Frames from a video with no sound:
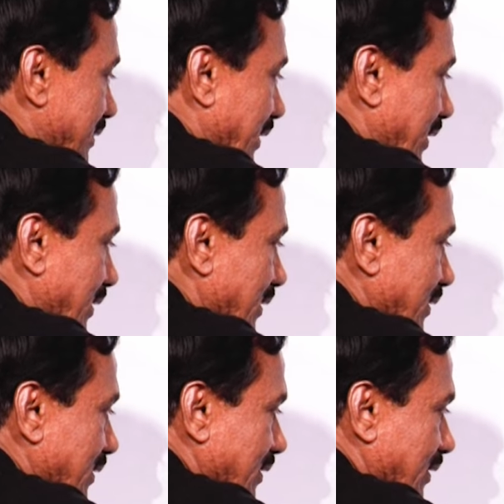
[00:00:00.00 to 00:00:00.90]
is a
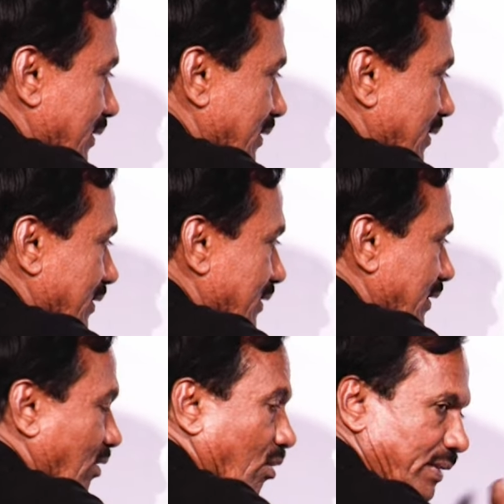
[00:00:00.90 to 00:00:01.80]

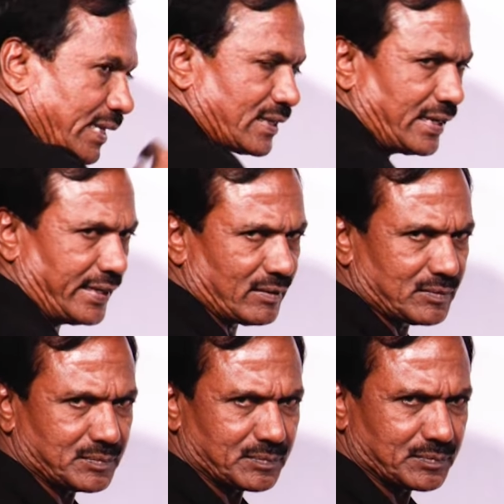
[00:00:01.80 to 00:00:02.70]
dominant allele.
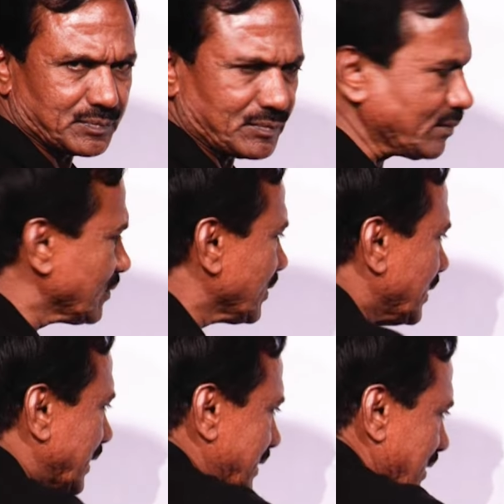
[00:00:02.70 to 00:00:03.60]

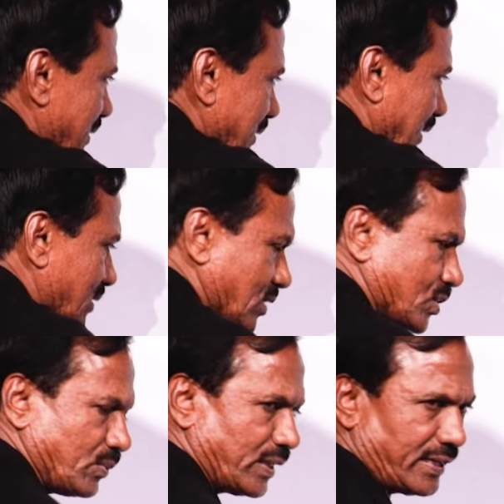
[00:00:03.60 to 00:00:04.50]
This is
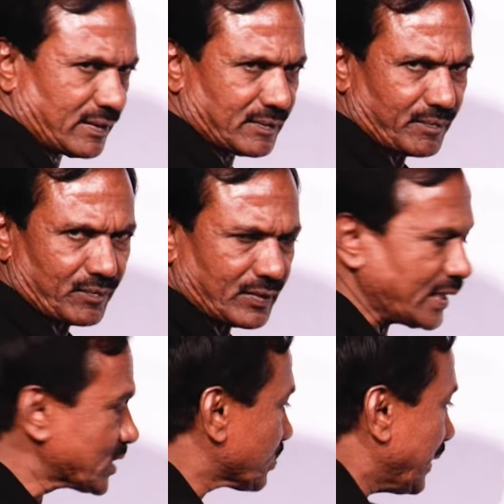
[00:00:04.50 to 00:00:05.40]
recessive allele.
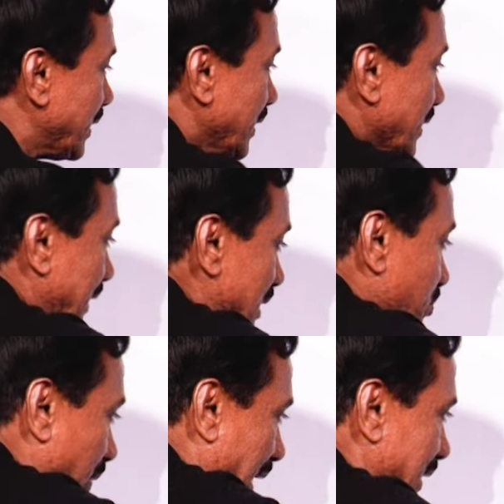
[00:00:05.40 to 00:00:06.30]
That's why this
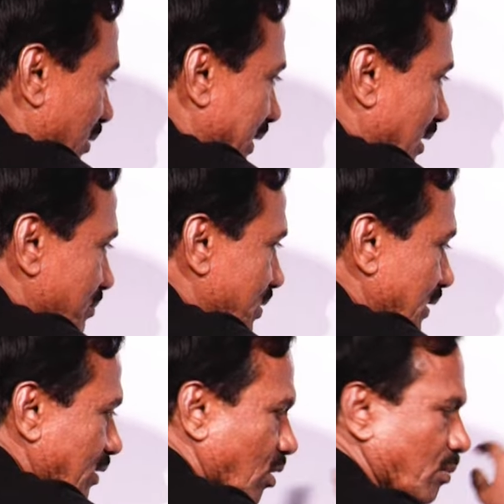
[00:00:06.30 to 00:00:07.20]
plant becomes
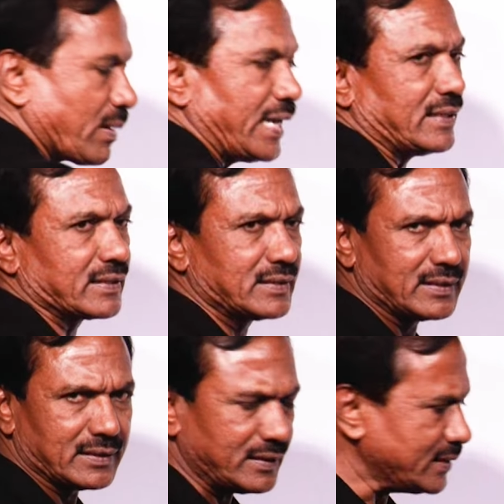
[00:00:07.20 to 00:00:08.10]
tall plant.
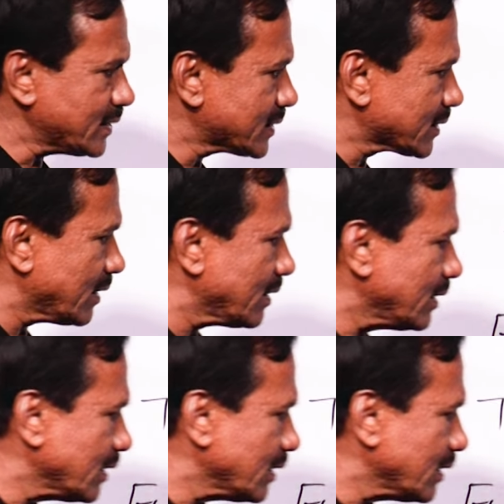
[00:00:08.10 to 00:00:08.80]
This is the